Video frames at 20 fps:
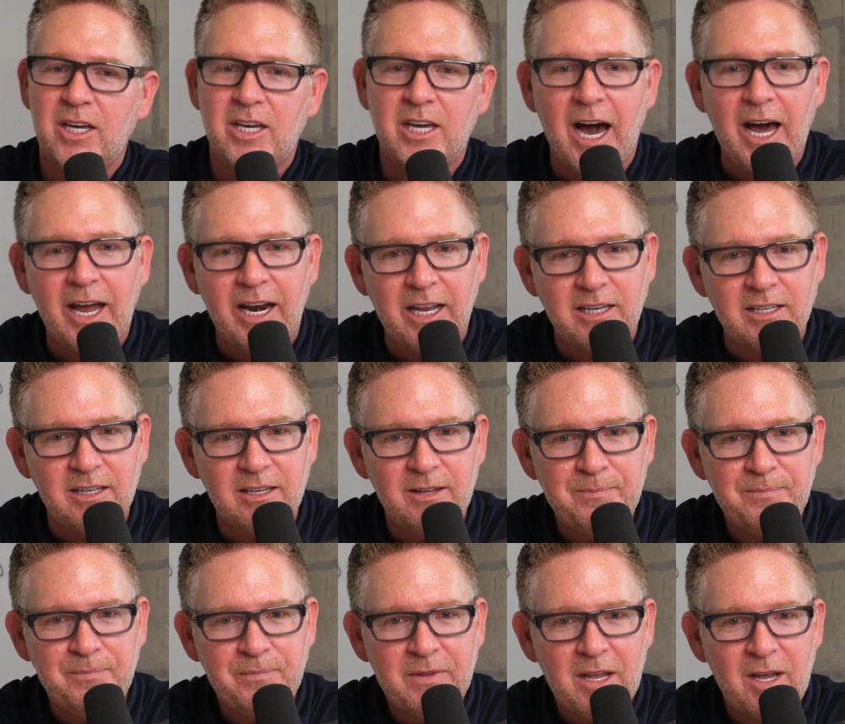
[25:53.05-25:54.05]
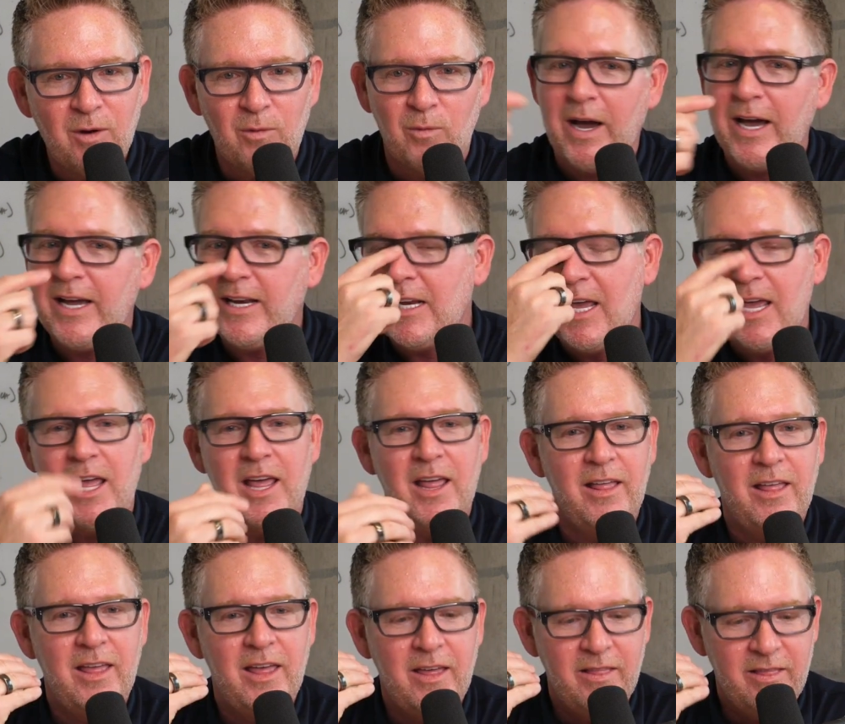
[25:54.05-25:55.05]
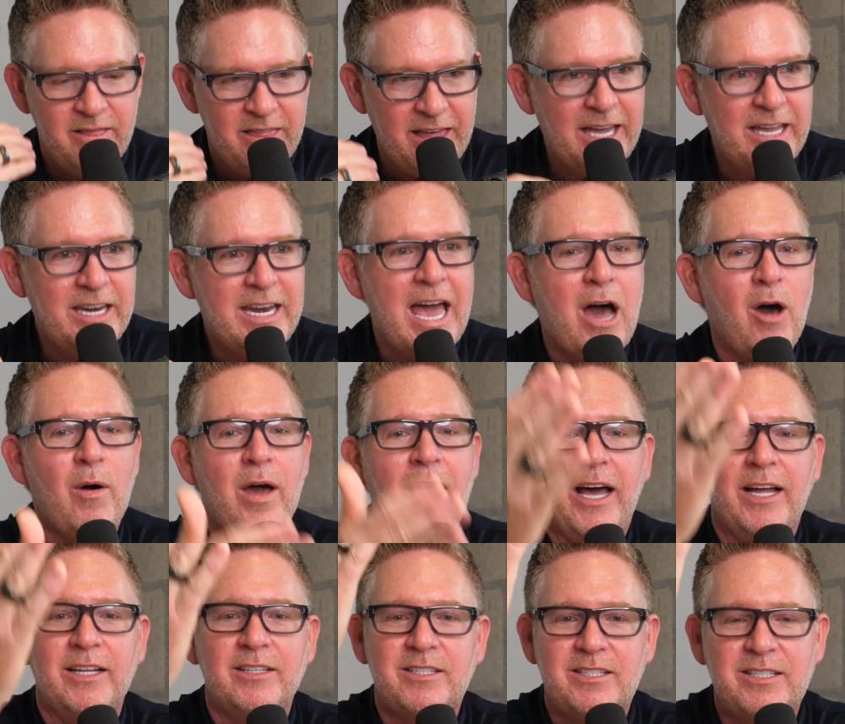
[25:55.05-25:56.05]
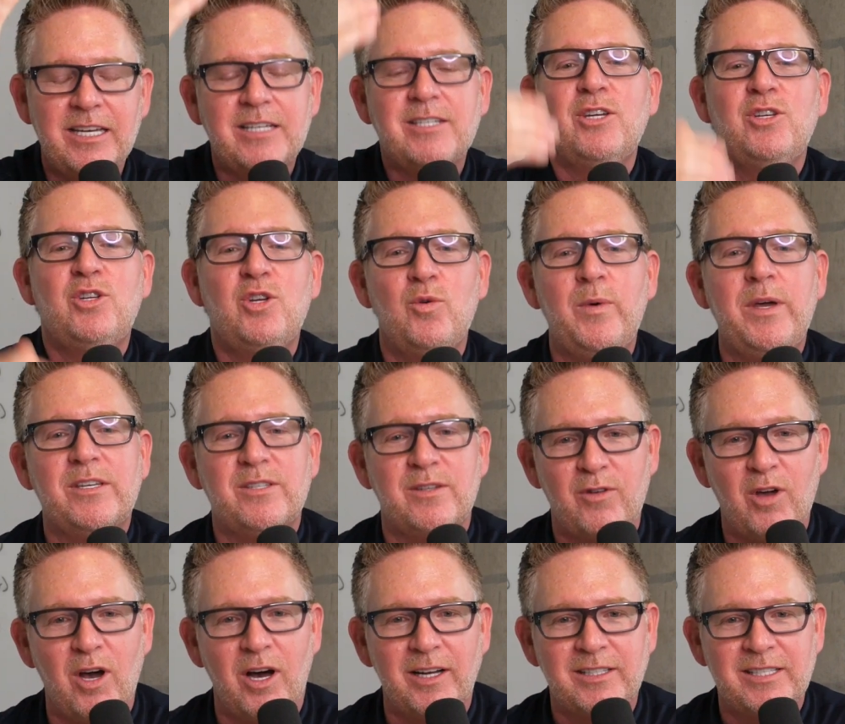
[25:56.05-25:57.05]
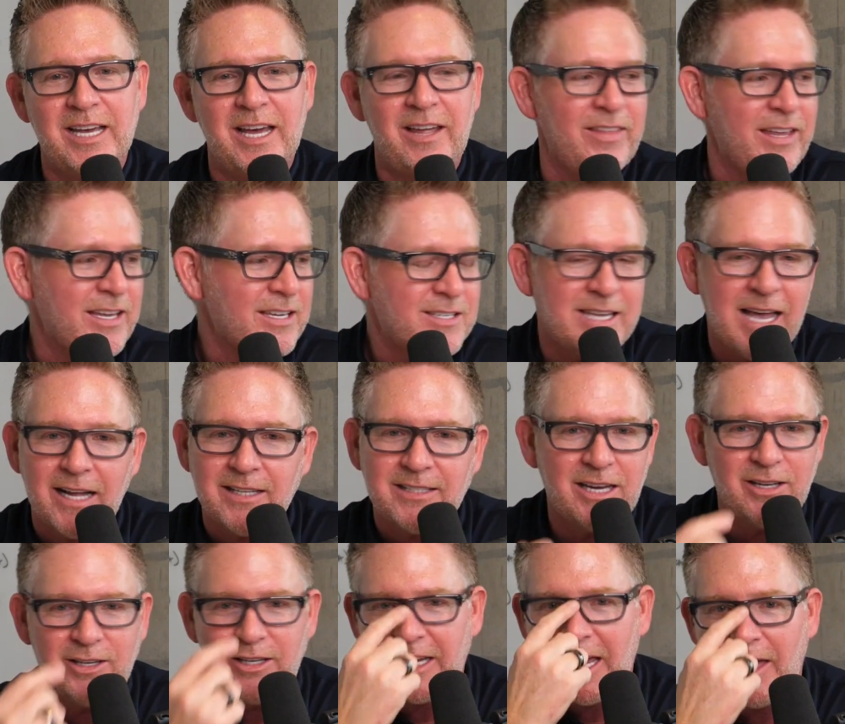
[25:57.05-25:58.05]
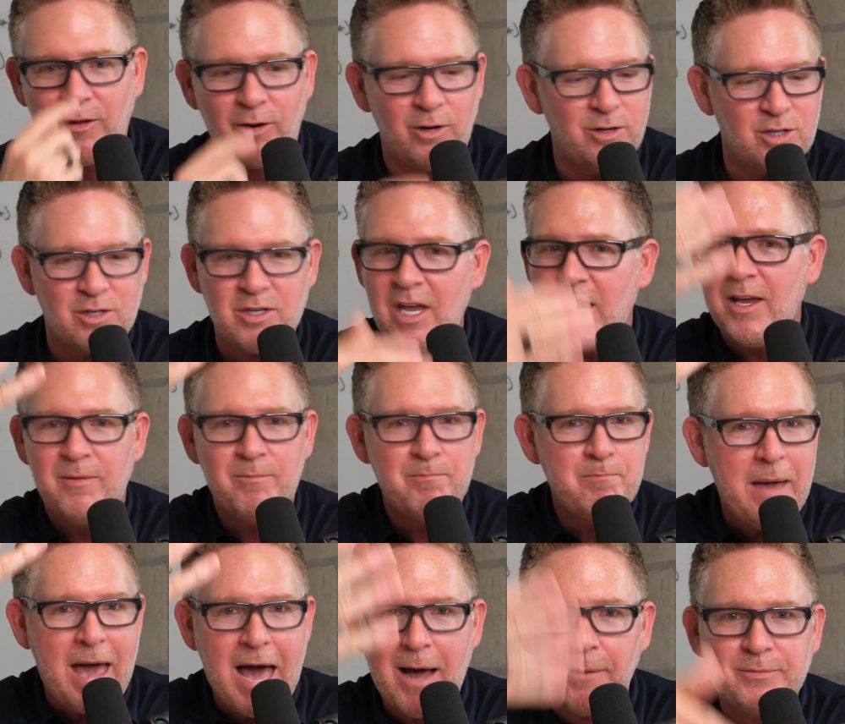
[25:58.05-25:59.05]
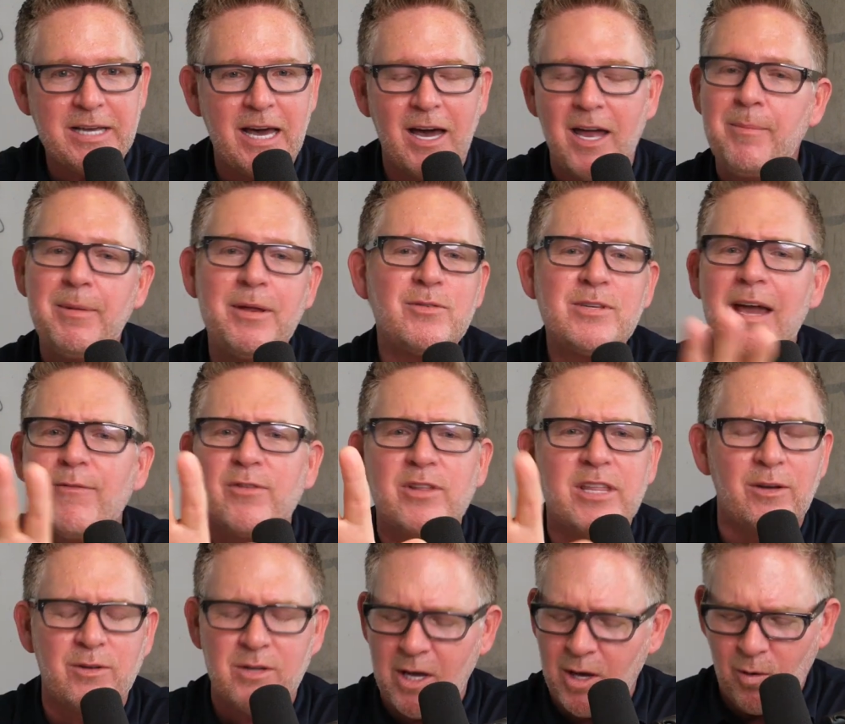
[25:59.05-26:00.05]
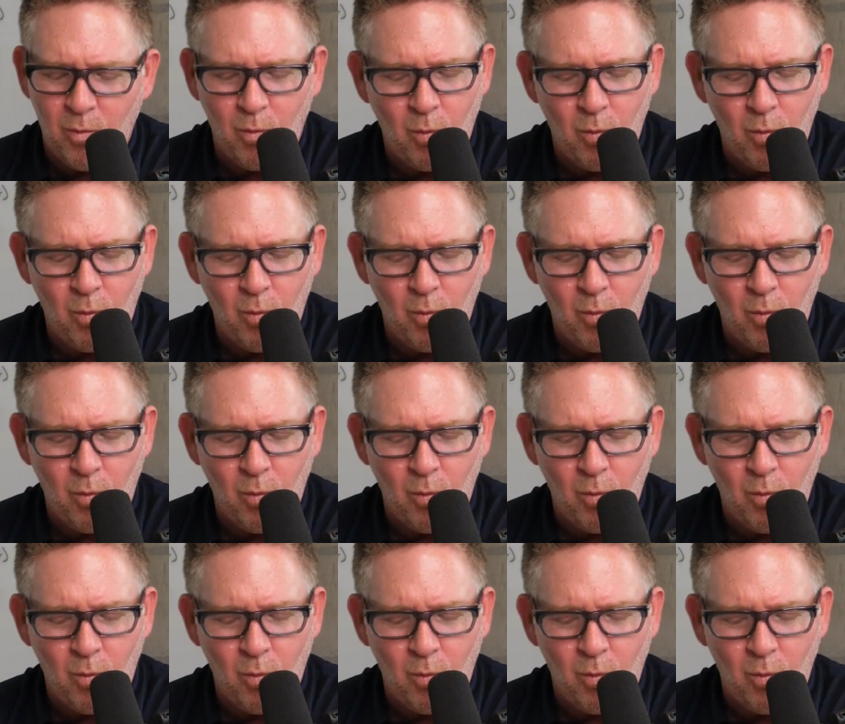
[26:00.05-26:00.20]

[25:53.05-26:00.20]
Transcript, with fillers: got it, right? They now had 62 weeks of content. They sat down together and just mapped out. I mean, it was everything.